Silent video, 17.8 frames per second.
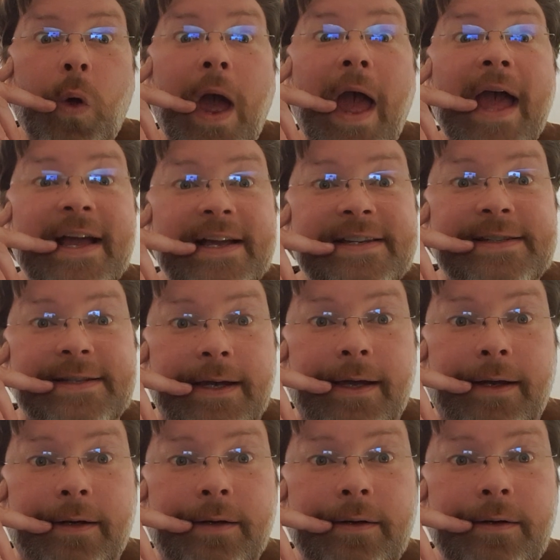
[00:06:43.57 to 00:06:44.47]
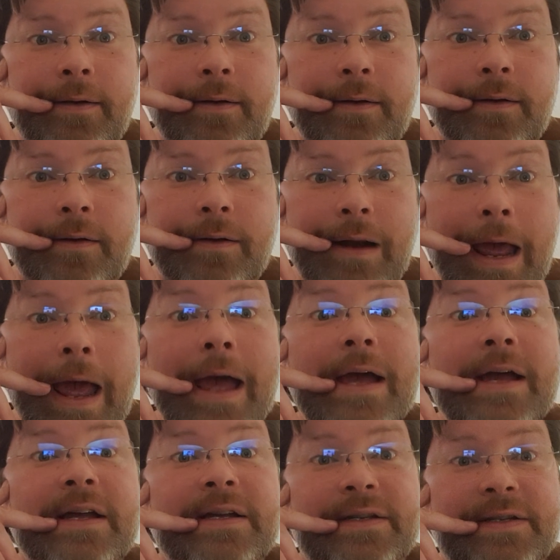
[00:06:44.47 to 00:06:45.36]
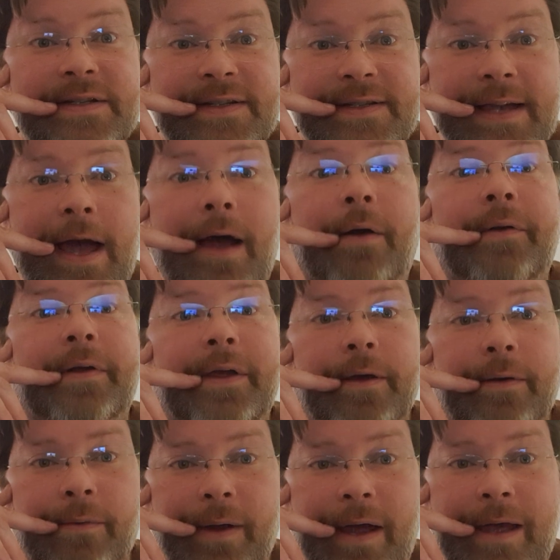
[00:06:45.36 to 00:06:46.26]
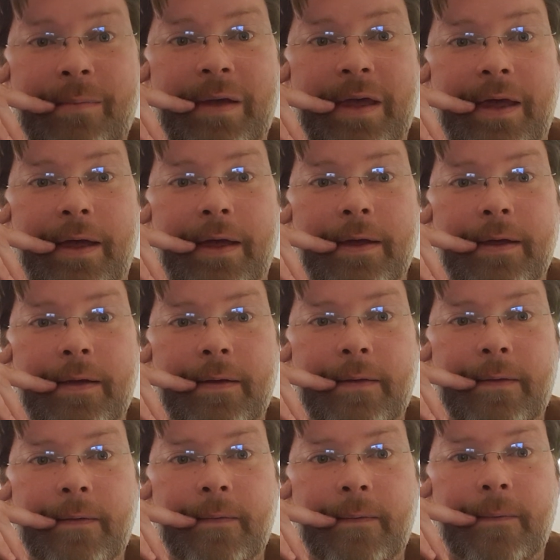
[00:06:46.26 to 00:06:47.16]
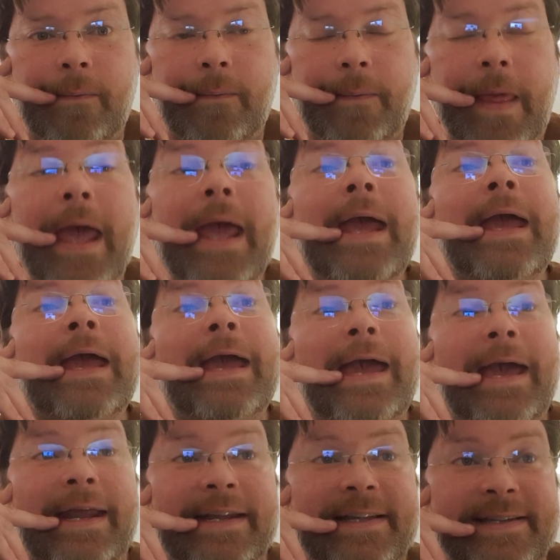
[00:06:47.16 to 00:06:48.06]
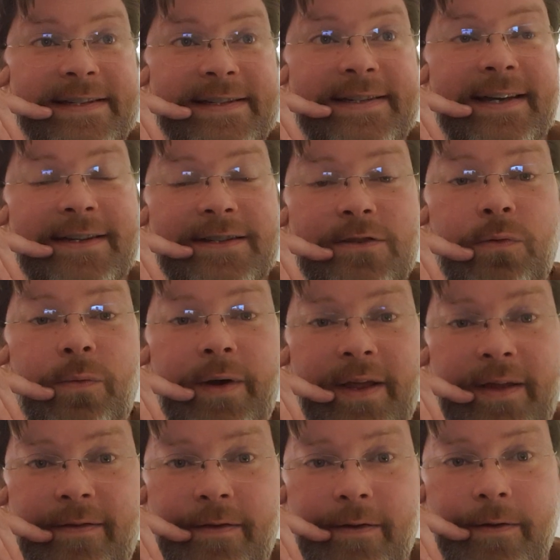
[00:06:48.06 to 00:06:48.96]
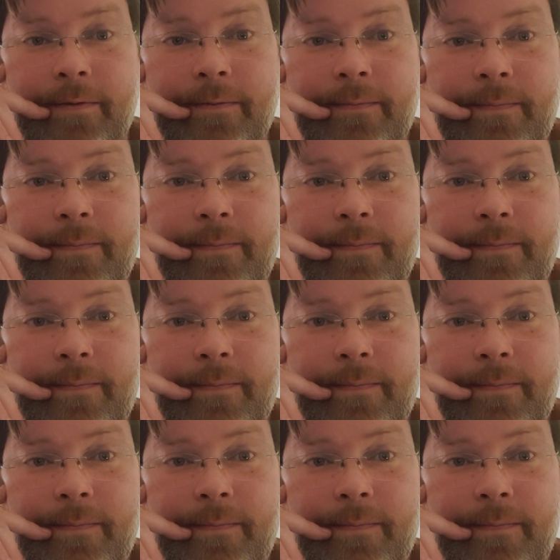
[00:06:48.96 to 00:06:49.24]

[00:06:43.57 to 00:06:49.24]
as in Saudi Arabia. And in 622,